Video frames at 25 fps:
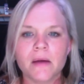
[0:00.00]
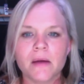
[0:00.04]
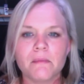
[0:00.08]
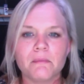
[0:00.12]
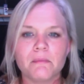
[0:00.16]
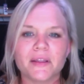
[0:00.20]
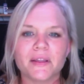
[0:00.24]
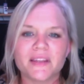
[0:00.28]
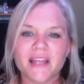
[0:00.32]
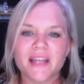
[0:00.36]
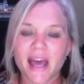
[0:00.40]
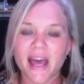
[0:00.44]

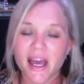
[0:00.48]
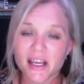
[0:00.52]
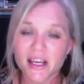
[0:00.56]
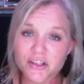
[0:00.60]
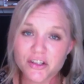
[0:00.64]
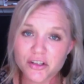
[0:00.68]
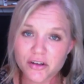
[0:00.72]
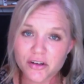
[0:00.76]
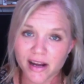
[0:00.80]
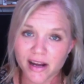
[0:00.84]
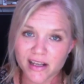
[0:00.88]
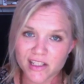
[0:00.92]
But the
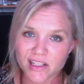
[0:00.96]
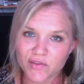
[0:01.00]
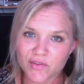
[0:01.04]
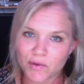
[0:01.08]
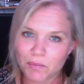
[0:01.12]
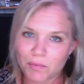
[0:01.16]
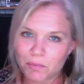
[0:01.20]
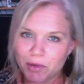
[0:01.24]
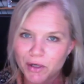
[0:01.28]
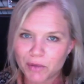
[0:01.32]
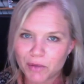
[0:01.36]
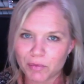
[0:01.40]
extracts
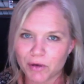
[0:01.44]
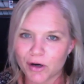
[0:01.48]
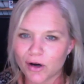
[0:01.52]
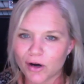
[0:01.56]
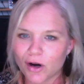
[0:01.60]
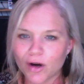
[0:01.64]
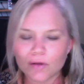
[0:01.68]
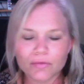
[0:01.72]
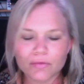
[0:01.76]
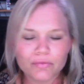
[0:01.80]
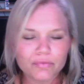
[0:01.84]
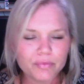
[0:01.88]
from butterbur
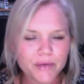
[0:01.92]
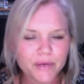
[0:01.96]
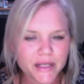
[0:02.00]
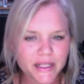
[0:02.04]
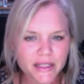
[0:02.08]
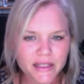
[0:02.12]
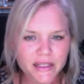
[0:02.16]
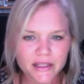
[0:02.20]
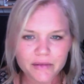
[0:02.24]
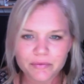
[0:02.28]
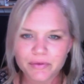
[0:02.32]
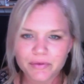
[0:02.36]
are
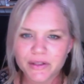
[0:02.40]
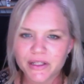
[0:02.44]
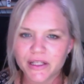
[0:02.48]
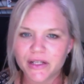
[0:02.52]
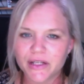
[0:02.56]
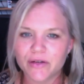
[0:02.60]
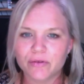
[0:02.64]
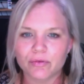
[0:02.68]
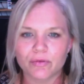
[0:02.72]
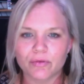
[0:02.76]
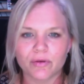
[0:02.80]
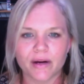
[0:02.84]
really, really
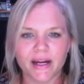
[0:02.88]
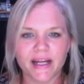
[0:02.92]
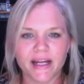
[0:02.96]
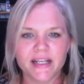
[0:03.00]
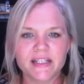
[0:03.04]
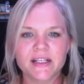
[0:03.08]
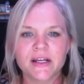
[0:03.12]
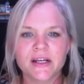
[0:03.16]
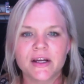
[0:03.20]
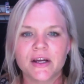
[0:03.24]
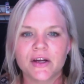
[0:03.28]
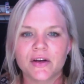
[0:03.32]

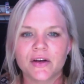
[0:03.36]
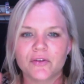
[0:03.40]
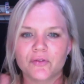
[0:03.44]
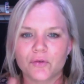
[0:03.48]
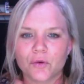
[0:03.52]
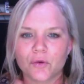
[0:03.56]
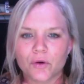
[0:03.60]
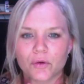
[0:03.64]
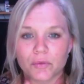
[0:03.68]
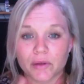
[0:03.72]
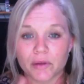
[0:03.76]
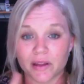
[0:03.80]
great
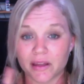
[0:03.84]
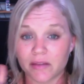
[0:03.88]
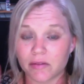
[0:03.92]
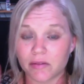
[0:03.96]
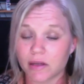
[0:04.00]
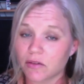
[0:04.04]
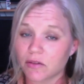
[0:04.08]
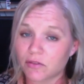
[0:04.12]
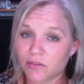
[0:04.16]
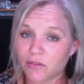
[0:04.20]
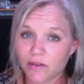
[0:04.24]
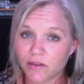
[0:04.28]
for
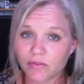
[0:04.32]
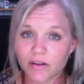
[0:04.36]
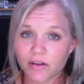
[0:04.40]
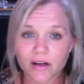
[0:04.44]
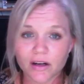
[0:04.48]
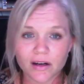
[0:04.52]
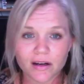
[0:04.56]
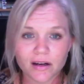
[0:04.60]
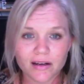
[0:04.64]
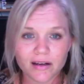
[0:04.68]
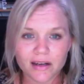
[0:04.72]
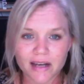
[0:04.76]
relieving
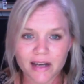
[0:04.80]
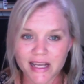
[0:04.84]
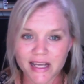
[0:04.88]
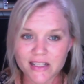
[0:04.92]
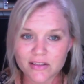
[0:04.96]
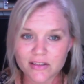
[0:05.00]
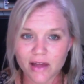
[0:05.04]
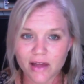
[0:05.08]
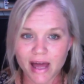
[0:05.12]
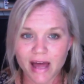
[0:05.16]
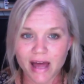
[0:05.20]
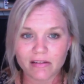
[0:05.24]
fever,
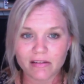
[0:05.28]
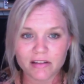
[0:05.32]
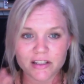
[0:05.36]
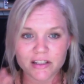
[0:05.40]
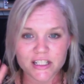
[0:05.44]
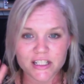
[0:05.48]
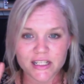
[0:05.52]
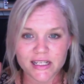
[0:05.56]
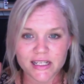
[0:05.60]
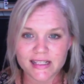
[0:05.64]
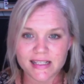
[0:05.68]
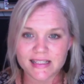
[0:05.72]
nasal
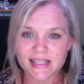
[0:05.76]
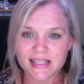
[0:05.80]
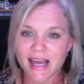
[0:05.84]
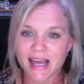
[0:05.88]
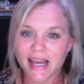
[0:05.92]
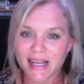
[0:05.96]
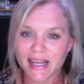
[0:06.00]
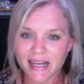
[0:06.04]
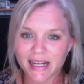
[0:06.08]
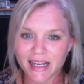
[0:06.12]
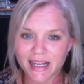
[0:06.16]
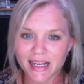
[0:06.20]
allergies,
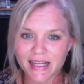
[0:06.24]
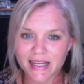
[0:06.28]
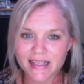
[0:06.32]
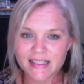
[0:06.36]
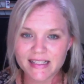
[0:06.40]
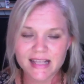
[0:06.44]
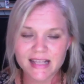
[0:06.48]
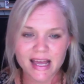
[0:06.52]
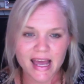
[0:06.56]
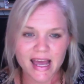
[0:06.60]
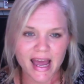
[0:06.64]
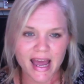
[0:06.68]

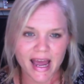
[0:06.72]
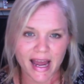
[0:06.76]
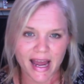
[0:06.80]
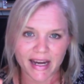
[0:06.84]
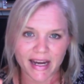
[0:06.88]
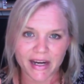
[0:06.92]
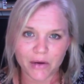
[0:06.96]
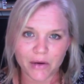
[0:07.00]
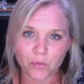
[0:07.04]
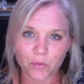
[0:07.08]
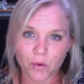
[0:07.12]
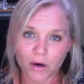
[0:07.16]
headaches,
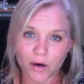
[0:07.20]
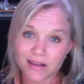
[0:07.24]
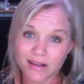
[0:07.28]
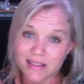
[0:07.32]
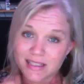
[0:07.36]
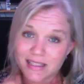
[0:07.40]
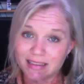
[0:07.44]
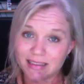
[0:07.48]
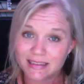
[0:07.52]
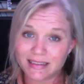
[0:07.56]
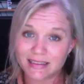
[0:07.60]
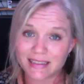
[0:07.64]
and it
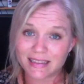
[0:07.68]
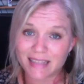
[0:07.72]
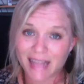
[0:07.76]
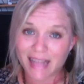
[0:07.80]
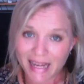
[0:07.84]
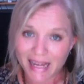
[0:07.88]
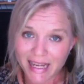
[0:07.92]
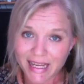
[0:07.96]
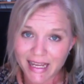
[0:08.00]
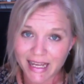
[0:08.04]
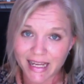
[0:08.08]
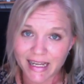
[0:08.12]
works
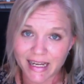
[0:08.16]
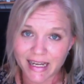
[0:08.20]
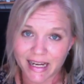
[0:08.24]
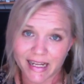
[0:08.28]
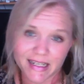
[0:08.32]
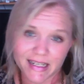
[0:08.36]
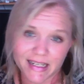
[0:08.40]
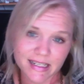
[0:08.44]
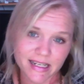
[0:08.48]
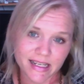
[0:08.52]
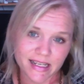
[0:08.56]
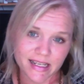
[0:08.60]
like an
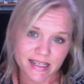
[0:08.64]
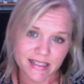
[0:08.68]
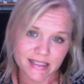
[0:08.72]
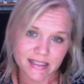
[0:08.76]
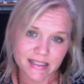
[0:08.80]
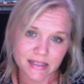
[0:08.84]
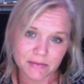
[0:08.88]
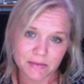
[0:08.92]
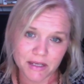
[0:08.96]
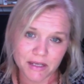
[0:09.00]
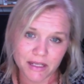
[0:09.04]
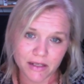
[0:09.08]

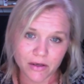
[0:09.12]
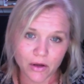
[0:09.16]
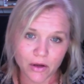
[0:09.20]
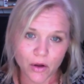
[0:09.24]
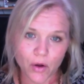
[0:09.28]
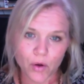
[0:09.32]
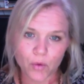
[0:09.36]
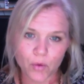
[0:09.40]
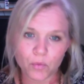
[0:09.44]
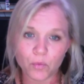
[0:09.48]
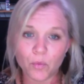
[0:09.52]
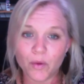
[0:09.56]
antihistamine
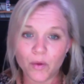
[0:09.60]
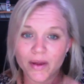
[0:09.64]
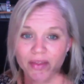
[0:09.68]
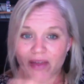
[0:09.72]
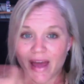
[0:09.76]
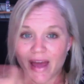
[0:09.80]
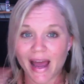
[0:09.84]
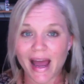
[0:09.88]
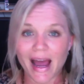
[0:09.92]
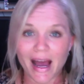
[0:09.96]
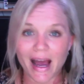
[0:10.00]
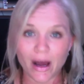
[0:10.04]

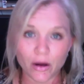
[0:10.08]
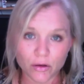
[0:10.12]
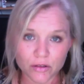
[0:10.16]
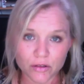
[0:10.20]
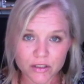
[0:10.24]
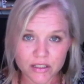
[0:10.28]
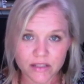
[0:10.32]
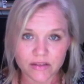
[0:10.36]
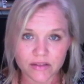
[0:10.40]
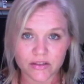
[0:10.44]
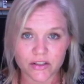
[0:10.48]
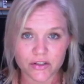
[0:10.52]

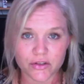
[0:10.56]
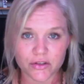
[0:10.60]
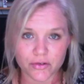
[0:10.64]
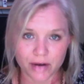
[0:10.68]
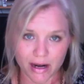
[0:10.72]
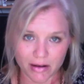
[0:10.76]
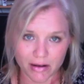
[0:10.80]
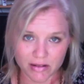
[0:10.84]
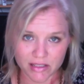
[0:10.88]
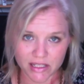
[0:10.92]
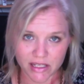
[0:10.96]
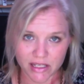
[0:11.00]
without the
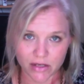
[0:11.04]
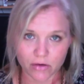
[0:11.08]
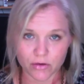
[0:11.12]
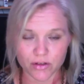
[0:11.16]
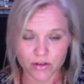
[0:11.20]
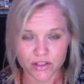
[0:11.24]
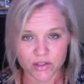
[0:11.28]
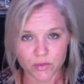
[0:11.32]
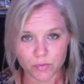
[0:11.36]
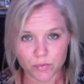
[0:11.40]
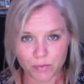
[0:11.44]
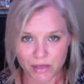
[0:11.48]
drowsy or
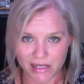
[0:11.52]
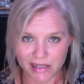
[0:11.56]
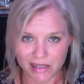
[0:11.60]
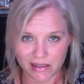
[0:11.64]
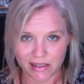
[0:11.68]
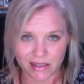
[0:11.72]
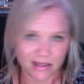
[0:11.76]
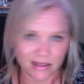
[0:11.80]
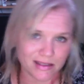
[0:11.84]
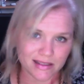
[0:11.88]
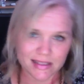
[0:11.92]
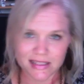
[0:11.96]

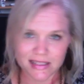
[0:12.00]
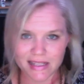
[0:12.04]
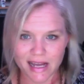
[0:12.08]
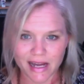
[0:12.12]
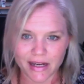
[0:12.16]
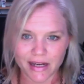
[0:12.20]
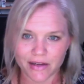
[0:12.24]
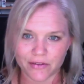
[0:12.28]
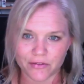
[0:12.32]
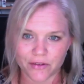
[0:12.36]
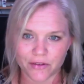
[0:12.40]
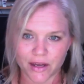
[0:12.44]
speedy
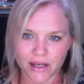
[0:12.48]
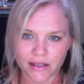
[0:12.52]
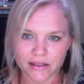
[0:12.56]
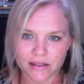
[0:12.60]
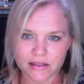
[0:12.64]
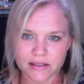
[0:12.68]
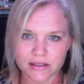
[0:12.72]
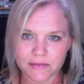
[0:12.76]
side effect.